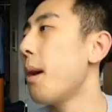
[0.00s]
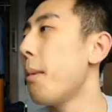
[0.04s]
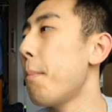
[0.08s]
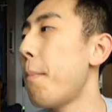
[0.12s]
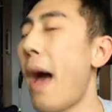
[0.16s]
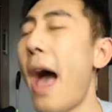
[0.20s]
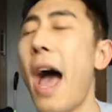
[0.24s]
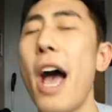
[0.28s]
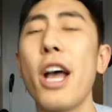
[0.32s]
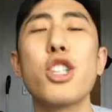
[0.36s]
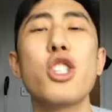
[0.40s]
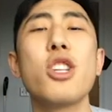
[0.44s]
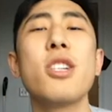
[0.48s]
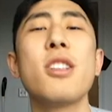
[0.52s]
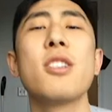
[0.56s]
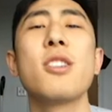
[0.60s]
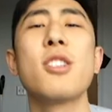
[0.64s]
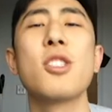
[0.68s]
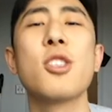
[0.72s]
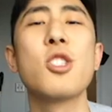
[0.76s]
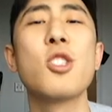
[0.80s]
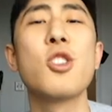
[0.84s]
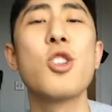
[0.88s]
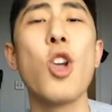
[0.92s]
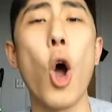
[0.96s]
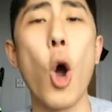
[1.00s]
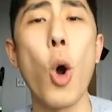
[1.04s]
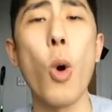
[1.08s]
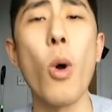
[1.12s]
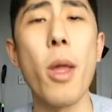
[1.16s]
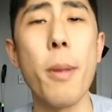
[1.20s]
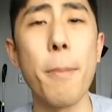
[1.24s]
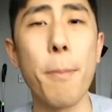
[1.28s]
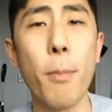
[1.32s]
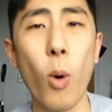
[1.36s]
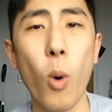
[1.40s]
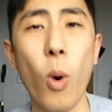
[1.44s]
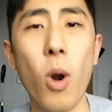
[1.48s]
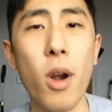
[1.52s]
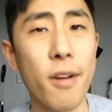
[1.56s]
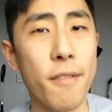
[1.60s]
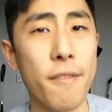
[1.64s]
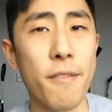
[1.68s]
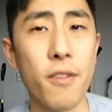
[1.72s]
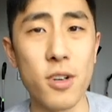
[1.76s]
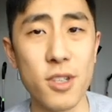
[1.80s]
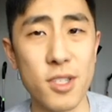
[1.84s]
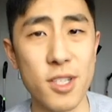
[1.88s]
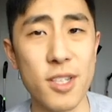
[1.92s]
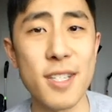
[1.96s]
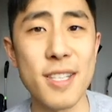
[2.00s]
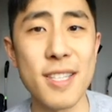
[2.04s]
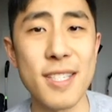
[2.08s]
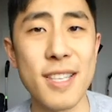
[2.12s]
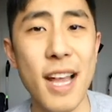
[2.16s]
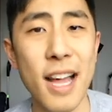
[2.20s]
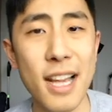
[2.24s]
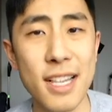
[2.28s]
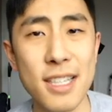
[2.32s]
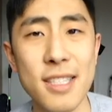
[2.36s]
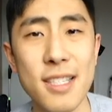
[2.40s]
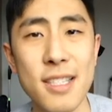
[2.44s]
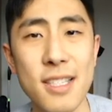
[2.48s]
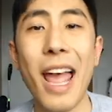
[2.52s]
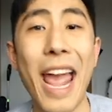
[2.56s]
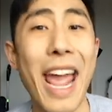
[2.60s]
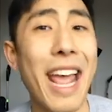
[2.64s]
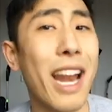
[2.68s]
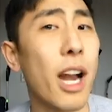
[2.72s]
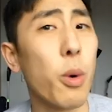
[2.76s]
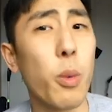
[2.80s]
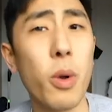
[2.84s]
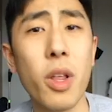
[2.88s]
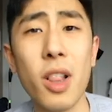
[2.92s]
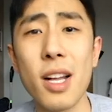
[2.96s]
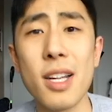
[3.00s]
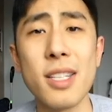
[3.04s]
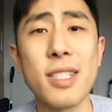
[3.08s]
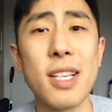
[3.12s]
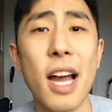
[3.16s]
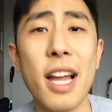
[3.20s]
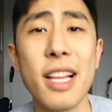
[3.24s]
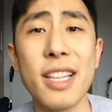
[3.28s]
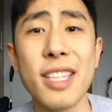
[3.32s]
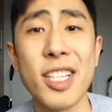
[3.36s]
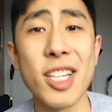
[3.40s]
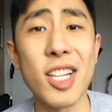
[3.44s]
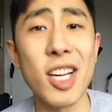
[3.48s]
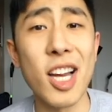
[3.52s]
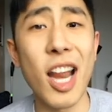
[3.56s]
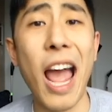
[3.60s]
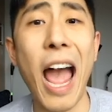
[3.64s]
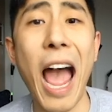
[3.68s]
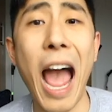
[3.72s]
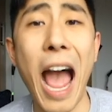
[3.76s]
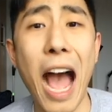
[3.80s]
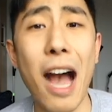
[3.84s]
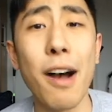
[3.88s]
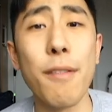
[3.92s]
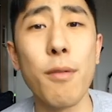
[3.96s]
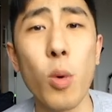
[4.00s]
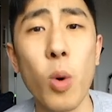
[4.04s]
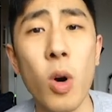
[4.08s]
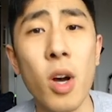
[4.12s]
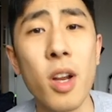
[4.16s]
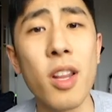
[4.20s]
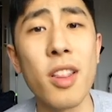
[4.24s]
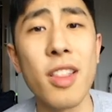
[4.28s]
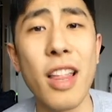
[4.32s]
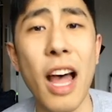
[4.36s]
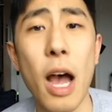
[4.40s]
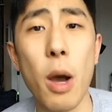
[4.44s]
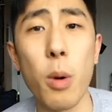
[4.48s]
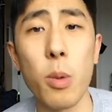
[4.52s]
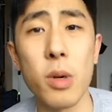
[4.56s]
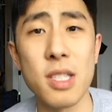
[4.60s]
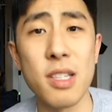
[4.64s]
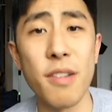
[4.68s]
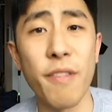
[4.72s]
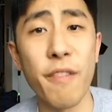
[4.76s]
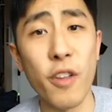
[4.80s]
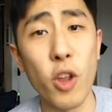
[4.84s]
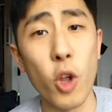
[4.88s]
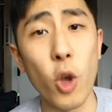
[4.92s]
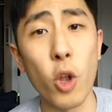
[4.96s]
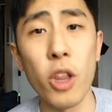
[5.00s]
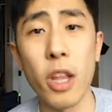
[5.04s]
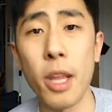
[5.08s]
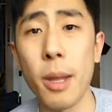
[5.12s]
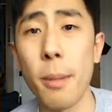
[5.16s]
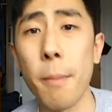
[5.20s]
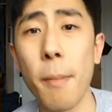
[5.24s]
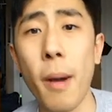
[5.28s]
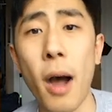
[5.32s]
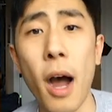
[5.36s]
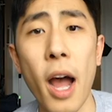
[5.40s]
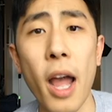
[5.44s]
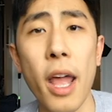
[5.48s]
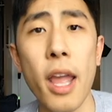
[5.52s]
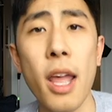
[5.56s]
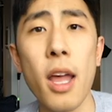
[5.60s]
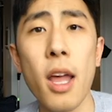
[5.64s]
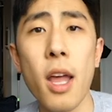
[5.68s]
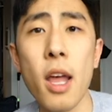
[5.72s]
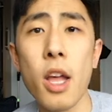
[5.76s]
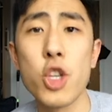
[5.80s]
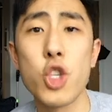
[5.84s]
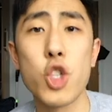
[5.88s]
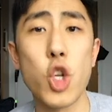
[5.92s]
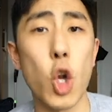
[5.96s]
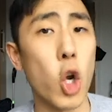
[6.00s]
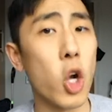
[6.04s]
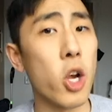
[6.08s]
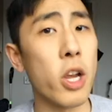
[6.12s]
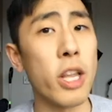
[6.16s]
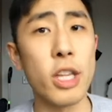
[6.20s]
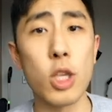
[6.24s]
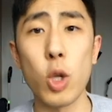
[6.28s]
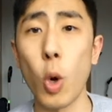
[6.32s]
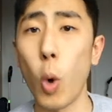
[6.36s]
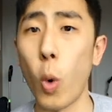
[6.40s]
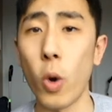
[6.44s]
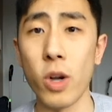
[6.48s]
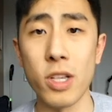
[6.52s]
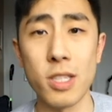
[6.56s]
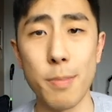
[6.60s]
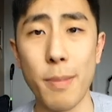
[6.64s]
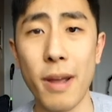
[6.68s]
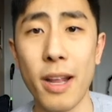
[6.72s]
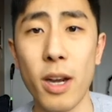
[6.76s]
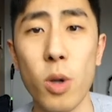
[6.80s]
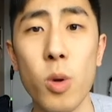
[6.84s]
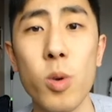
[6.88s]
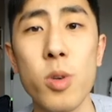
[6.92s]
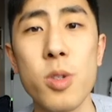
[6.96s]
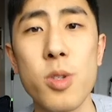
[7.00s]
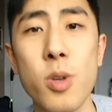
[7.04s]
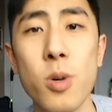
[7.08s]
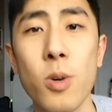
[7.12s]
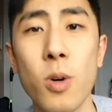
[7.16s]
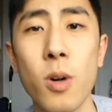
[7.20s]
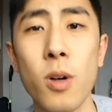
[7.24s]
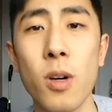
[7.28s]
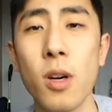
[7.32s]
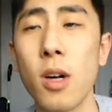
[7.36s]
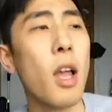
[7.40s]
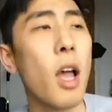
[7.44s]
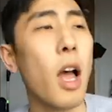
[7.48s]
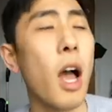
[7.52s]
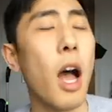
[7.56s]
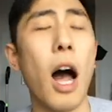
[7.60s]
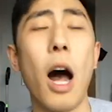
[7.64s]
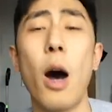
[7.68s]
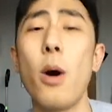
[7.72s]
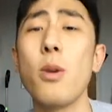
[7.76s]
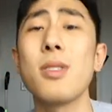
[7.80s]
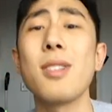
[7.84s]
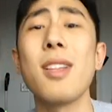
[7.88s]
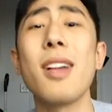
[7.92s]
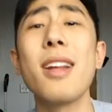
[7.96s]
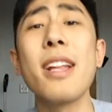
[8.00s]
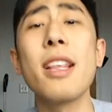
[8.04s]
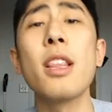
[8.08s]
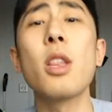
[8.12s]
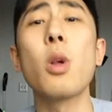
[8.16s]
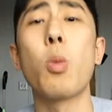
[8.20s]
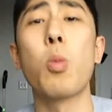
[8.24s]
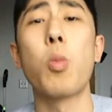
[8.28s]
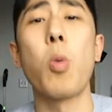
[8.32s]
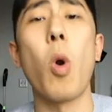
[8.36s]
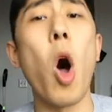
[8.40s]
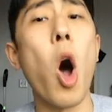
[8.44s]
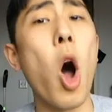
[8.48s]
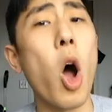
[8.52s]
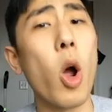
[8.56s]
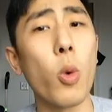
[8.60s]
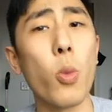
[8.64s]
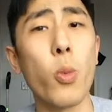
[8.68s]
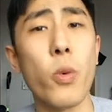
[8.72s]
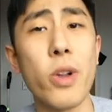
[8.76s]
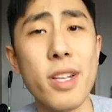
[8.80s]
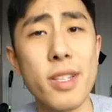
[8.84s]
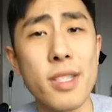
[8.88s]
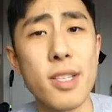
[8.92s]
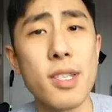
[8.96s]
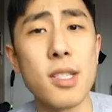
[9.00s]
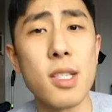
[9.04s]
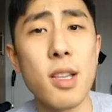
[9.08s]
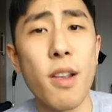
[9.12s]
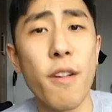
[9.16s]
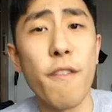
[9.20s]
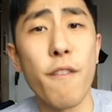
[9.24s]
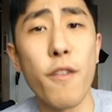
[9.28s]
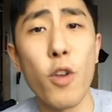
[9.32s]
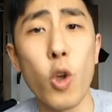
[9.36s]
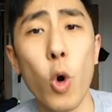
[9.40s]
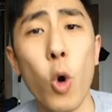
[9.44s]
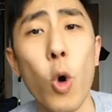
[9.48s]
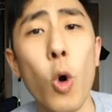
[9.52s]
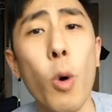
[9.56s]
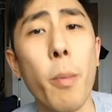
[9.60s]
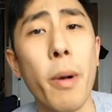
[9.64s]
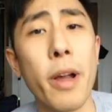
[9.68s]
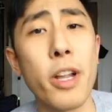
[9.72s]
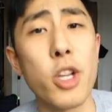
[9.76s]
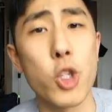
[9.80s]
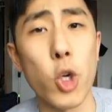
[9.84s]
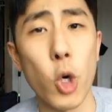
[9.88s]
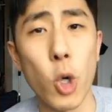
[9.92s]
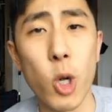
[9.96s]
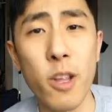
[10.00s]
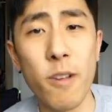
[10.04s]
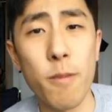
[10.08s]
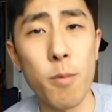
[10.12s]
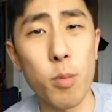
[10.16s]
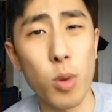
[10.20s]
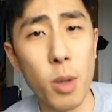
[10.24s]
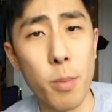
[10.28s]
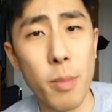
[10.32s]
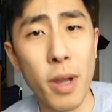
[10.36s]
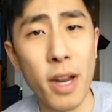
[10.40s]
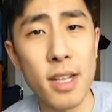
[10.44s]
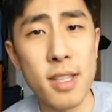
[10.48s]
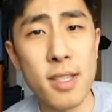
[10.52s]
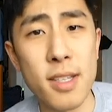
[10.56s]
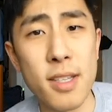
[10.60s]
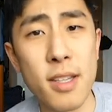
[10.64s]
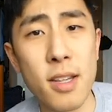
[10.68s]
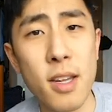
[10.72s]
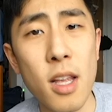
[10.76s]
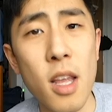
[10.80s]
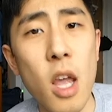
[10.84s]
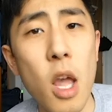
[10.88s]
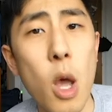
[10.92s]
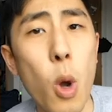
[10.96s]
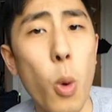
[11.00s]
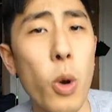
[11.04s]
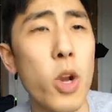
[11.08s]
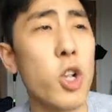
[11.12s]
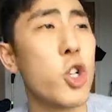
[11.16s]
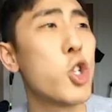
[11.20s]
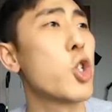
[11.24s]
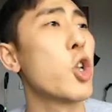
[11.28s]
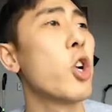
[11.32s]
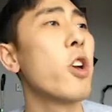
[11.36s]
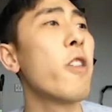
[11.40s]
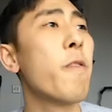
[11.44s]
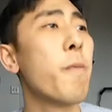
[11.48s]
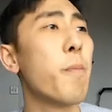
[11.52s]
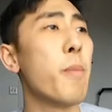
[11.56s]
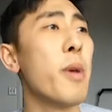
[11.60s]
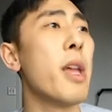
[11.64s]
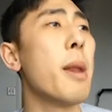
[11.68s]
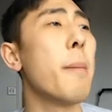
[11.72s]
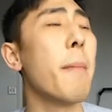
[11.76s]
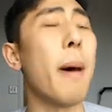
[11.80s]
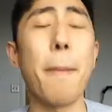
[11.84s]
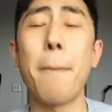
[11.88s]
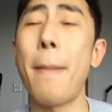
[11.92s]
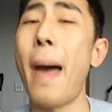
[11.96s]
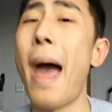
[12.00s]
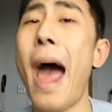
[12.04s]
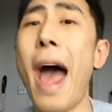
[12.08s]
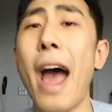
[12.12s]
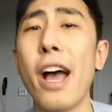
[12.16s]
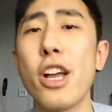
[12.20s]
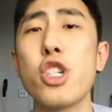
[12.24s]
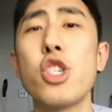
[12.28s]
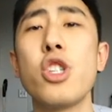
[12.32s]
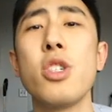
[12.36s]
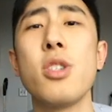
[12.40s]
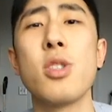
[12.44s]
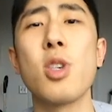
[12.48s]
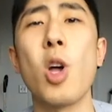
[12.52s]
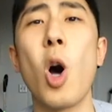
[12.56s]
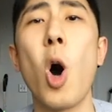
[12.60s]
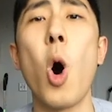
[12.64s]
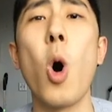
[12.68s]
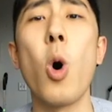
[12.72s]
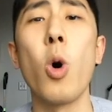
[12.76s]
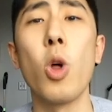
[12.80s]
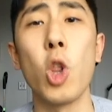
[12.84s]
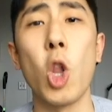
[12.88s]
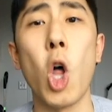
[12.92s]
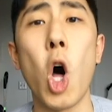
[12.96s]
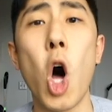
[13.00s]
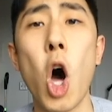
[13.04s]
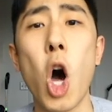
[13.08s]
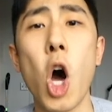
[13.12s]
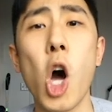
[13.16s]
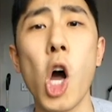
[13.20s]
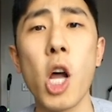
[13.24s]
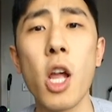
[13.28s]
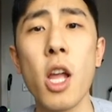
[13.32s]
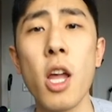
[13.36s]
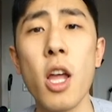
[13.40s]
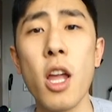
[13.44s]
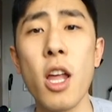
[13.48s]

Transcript: Passion is so important for success, and I realized I didn't have one that was fueling my journey towards medical school. I was letting the wrong reasons fuel my journey of pre-medicine when it should have been my passions all along